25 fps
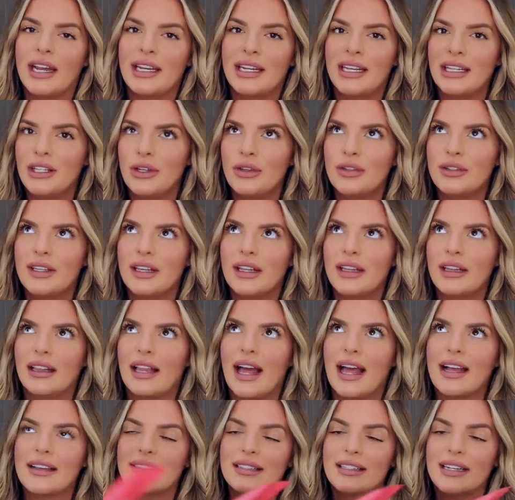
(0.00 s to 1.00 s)
I didn't use it
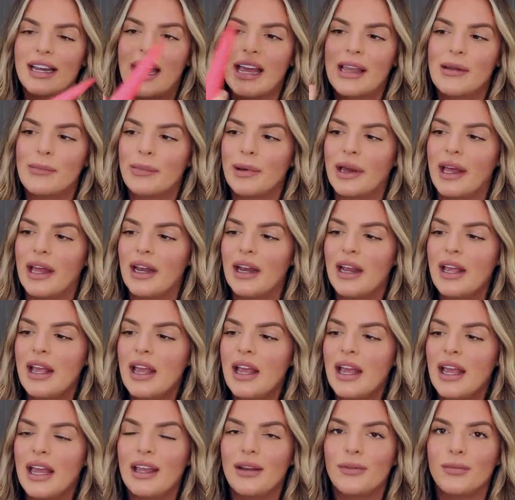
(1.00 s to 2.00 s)
last night, but
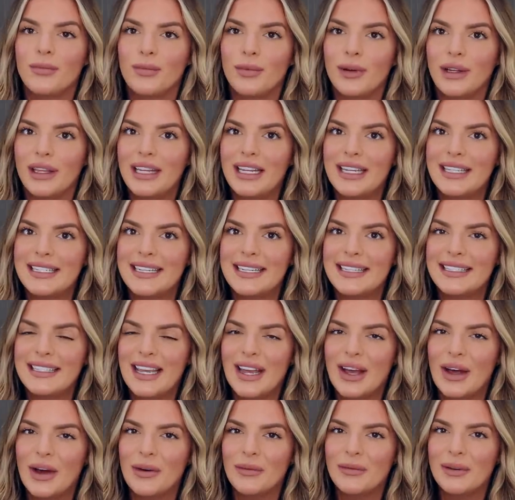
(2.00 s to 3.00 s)
it really does
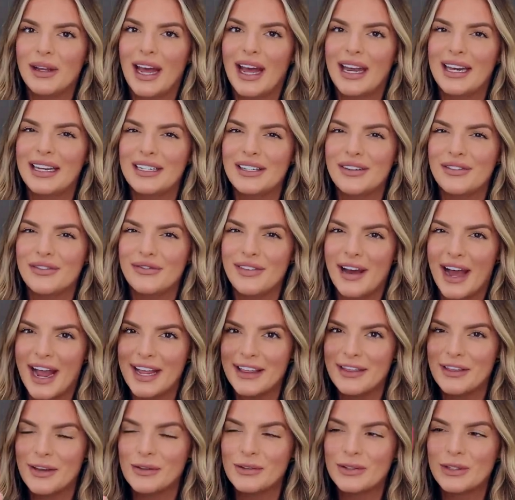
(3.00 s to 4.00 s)
help kind of
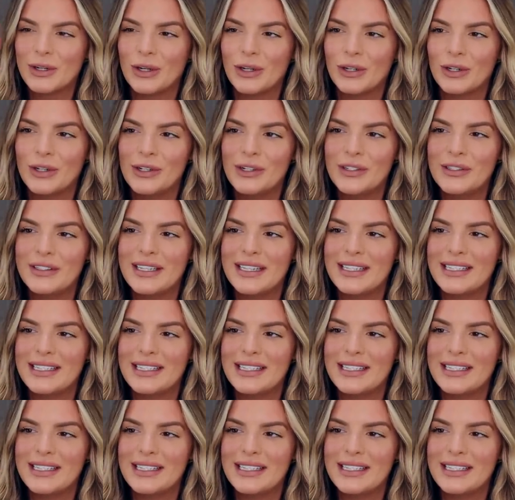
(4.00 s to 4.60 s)
define those curls.